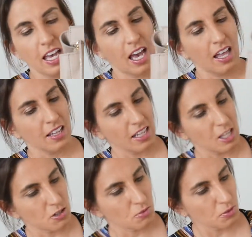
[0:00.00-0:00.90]
And that
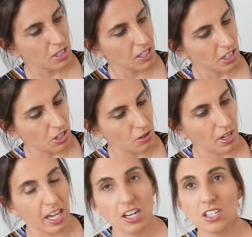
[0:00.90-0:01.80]
is really cute.
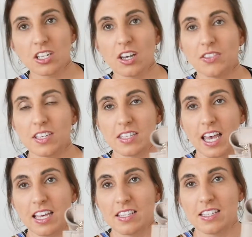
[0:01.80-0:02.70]
I actually got this
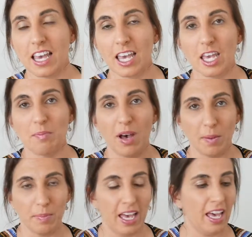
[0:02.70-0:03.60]
as a
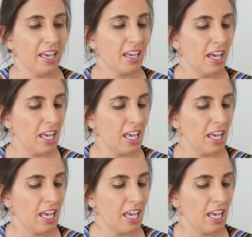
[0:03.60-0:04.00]
mum bag.